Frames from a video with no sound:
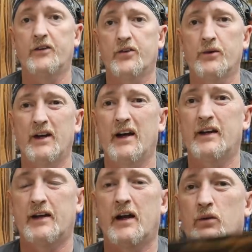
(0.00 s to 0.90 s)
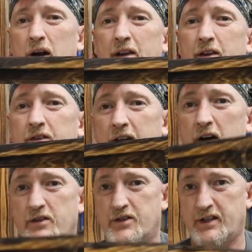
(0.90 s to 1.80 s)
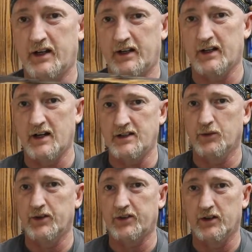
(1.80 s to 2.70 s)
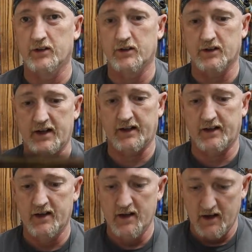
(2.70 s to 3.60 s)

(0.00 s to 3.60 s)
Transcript: So I went ahead and kind of wetted this down just to kind of get an idea what it's gonna look like.